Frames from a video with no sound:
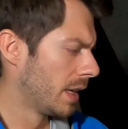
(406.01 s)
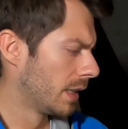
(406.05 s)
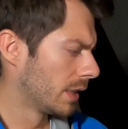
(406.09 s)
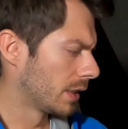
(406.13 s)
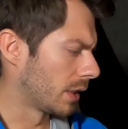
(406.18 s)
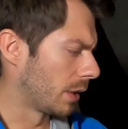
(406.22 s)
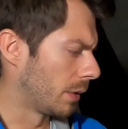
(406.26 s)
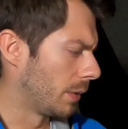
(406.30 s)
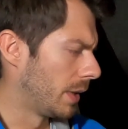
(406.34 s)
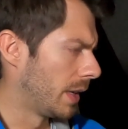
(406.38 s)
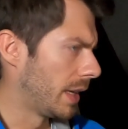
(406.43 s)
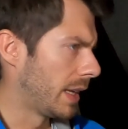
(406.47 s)

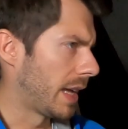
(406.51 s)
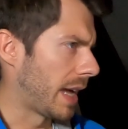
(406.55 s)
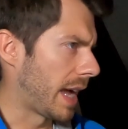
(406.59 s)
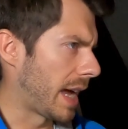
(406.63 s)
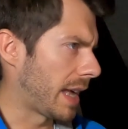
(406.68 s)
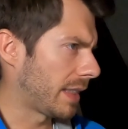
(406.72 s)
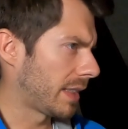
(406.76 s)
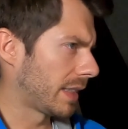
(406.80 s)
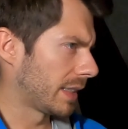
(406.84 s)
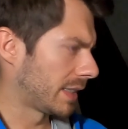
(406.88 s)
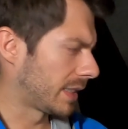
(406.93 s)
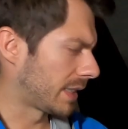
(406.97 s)
So
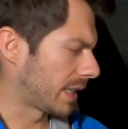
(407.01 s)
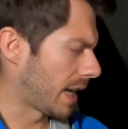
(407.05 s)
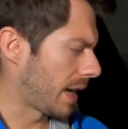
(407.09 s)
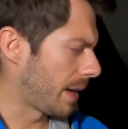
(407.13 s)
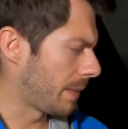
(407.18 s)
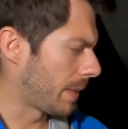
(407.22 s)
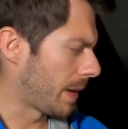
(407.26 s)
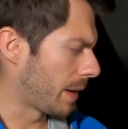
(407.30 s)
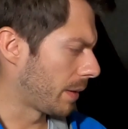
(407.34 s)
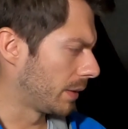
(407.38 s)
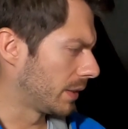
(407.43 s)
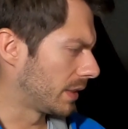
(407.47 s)
at this
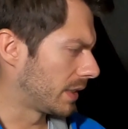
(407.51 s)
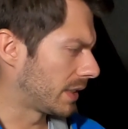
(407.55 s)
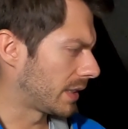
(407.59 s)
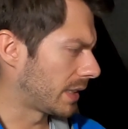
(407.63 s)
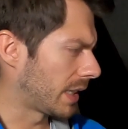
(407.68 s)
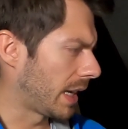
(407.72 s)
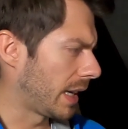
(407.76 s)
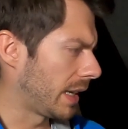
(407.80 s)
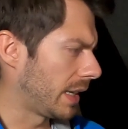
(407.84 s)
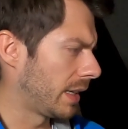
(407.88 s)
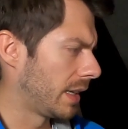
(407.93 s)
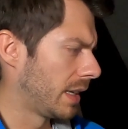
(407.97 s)
time, I would
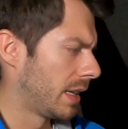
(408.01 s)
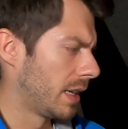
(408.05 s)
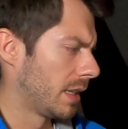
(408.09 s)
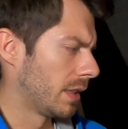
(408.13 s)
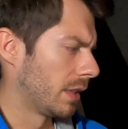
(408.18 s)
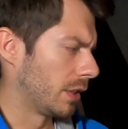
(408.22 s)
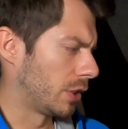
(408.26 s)
say